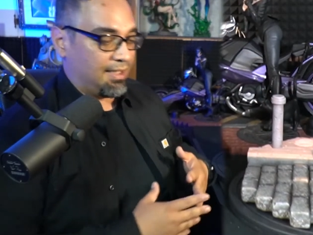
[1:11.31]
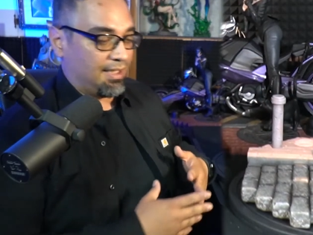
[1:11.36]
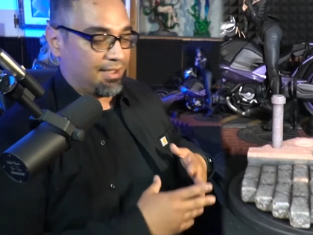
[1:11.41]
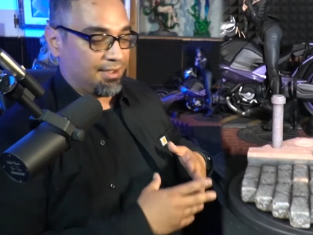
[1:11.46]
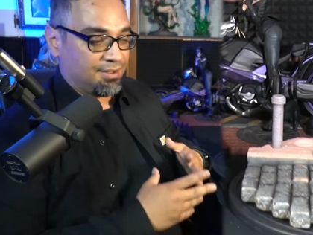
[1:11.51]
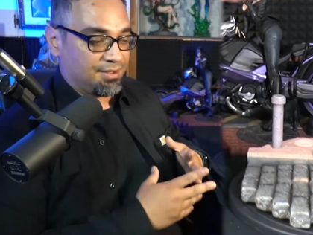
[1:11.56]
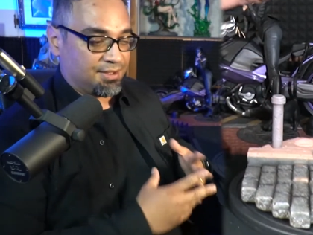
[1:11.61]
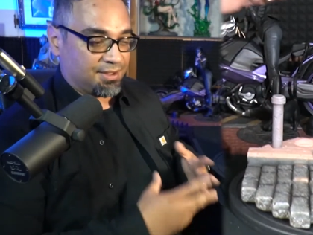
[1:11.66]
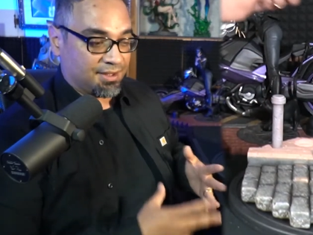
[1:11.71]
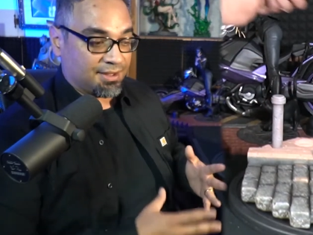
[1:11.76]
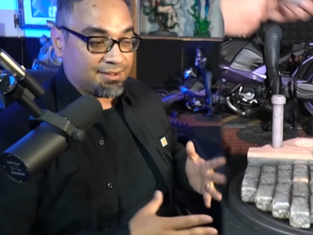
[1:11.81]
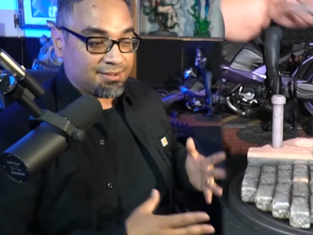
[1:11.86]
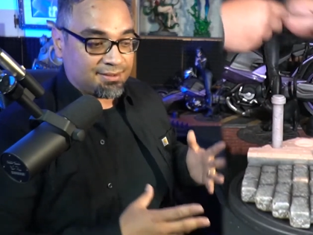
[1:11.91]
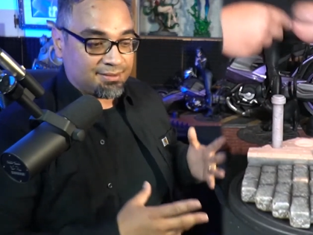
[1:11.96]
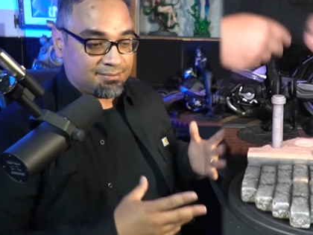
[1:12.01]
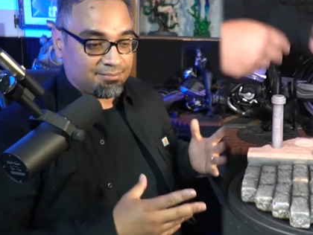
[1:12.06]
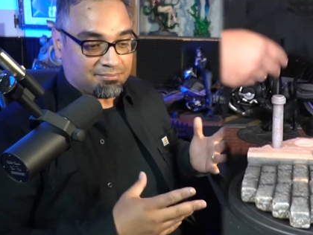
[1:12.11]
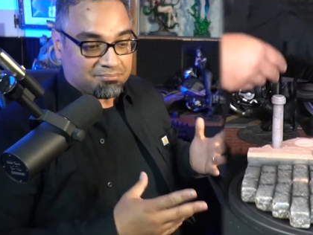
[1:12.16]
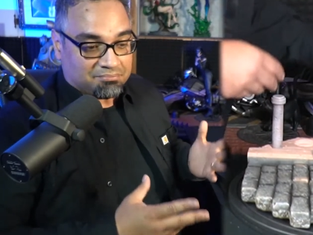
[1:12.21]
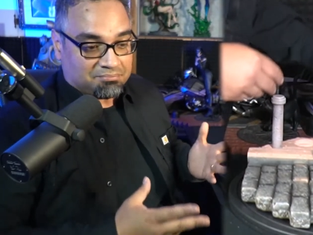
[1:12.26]
It
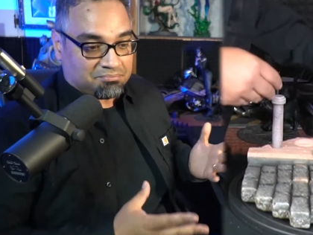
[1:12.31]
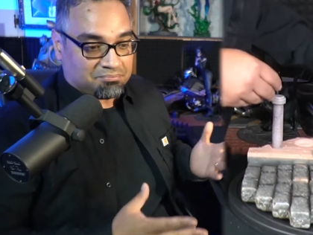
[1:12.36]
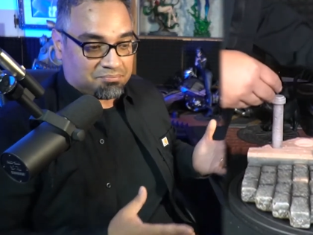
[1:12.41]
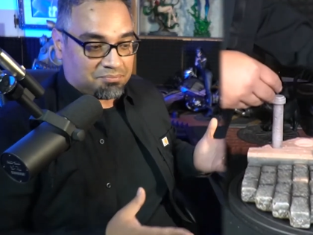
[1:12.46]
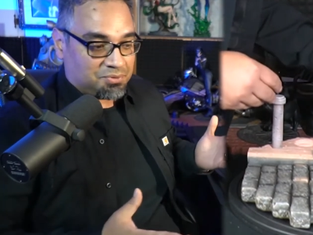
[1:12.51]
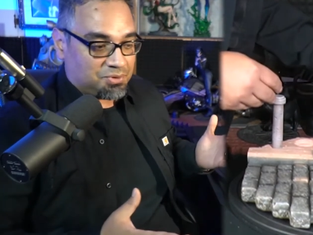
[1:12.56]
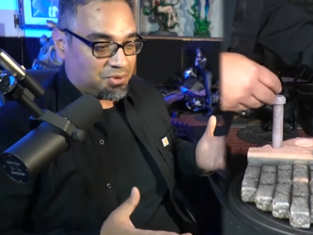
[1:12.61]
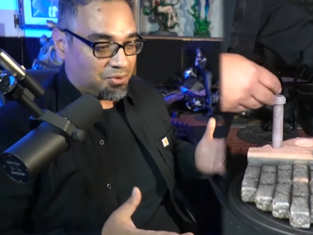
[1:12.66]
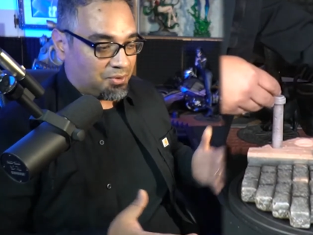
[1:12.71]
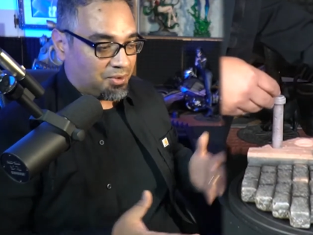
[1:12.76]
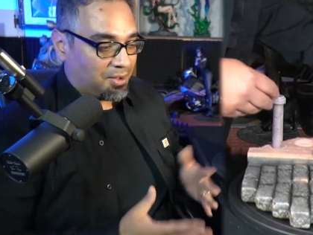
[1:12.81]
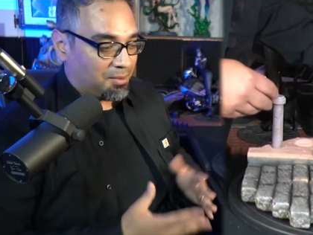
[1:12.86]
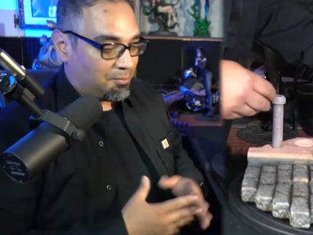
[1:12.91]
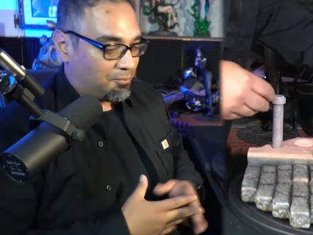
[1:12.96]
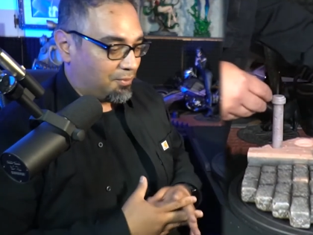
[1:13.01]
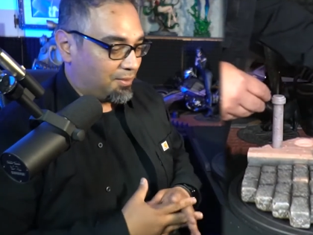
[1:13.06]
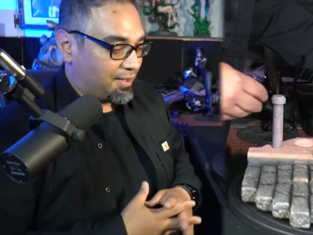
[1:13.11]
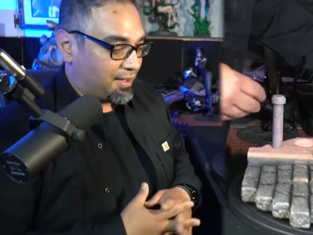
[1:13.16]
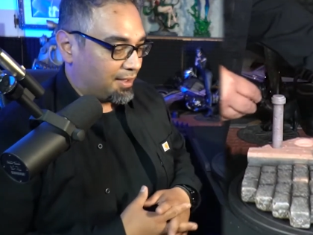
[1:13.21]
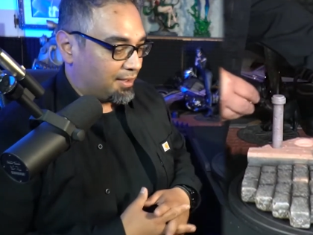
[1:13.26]
just showed up
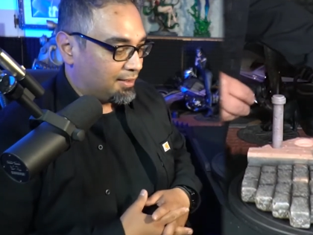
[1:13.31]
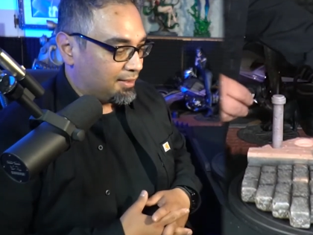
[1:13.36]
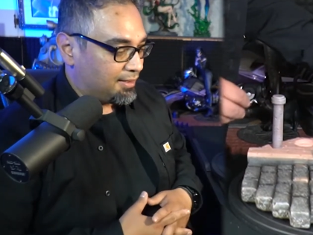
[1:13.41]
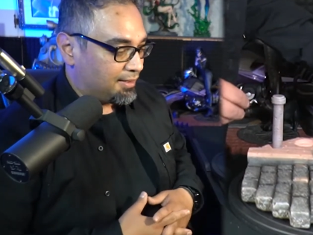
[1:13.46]
with it.